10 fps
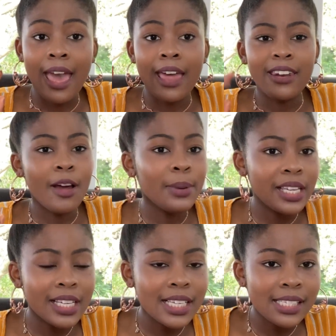Not
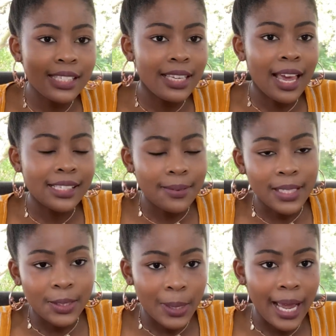because he had
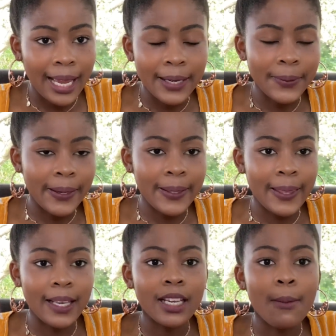something to hide or
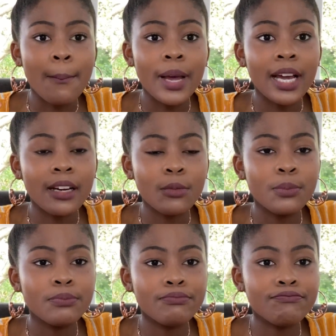anything, but
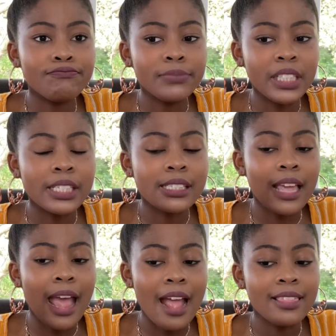because
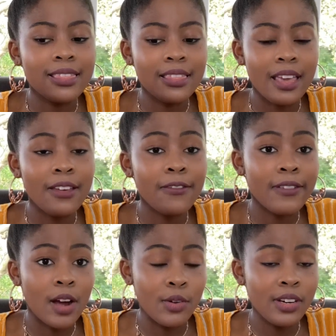had they
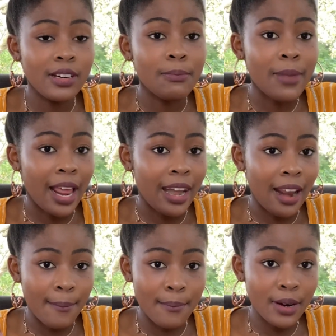found my
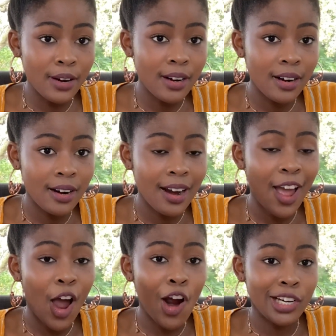number
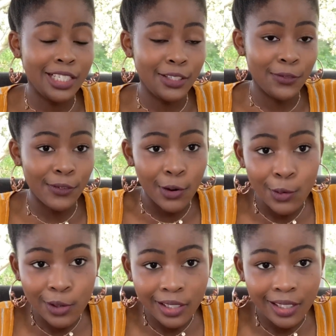on his
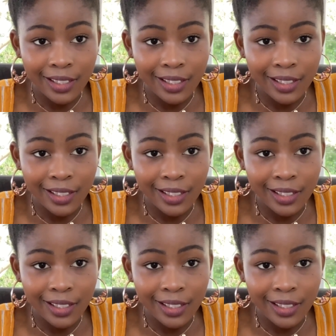phone,